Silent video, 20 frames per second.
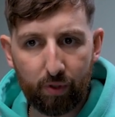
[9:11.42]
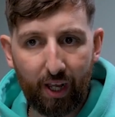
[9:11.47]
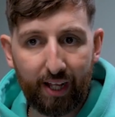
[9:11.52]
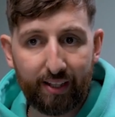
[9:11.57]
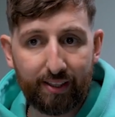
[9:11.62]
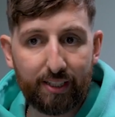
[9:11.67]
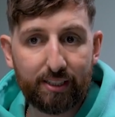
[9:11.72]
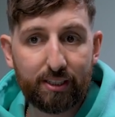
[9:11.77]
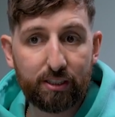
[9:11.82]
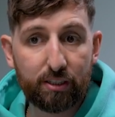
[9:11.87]

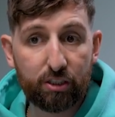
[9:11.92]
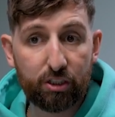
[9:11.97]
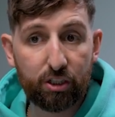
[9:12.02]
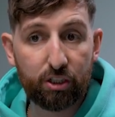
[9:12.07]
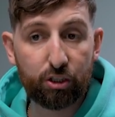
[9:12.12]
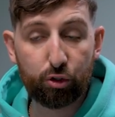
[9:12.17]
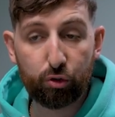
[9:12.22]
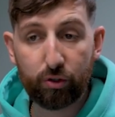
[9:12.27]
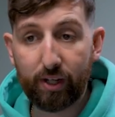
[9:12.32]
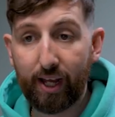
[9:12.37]
And this
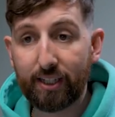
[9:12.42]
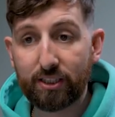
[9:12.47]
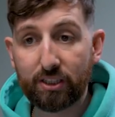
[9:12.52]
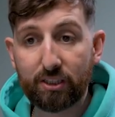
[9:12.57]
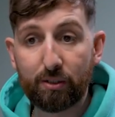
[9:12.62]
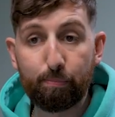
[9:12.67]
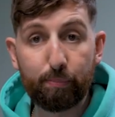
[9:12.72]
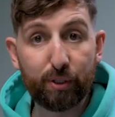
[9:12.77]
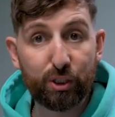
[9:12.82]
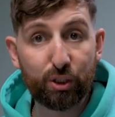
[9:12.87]
can create
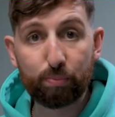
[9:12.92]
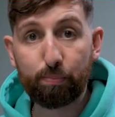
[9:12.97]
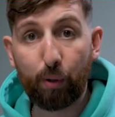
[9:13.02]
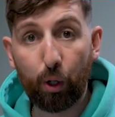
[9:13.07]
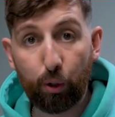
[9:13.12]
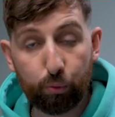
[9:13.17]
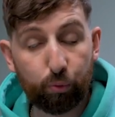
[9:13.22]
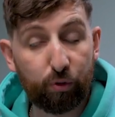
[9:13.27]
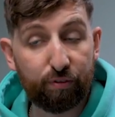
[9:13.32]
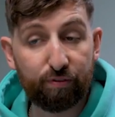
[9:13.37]
some
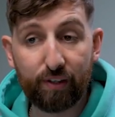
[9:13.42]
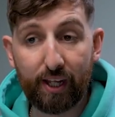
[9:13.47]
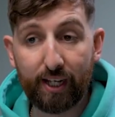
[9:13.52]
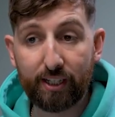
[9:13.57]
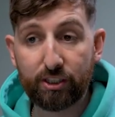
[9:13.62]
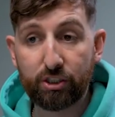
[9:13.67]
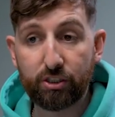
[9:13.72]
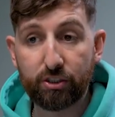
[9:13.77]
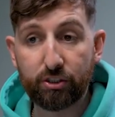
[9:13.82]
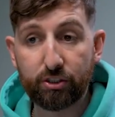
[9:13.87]
bespoke
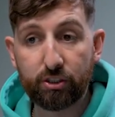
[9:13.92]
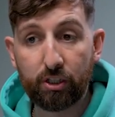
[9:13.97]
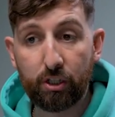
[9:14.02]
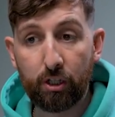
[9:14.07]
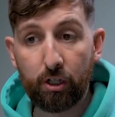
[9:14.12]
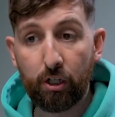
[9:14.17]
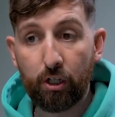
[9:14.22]
reflections.